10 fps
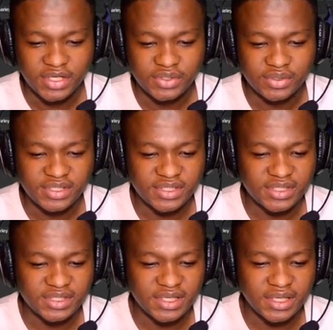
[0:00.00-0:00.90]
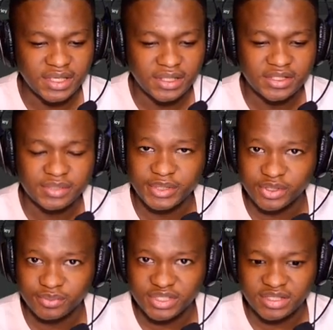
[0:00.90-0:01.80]
So this is a
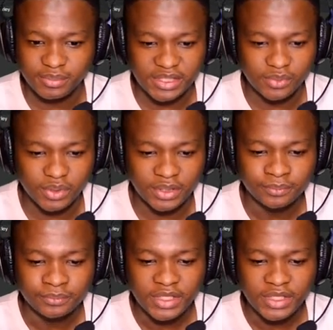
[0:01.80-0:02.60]
smart object, by the way.